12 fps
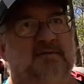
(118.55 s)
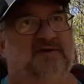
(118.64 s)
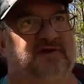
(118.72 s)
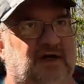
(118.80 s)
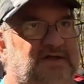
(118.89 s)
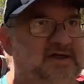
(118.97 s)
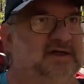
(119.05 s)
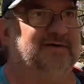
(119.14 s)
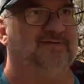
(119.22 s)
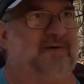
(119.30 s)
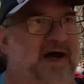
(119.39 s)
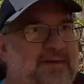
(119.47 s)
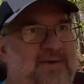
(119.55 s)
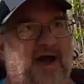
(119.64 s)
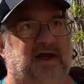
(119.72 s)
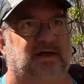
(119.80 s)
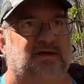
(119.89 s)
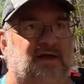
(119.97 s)
But the idea of
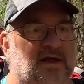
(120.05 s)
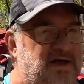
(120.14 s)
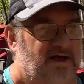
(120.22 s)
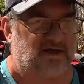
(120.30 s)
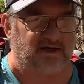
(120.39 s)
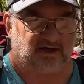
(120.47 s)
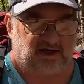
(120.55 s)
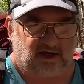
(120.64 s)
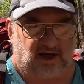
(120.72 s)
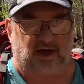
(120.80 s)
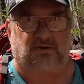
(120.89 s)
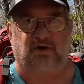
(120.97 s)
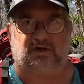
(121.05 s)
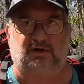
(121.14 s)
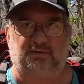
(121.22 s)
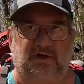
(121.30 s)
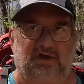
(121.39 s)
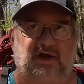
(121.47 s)
backpacking, I
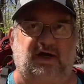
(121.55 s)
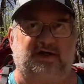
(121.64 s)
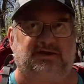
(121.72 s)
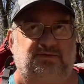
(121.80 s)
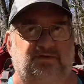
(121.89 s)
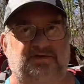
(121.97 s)
quickly realized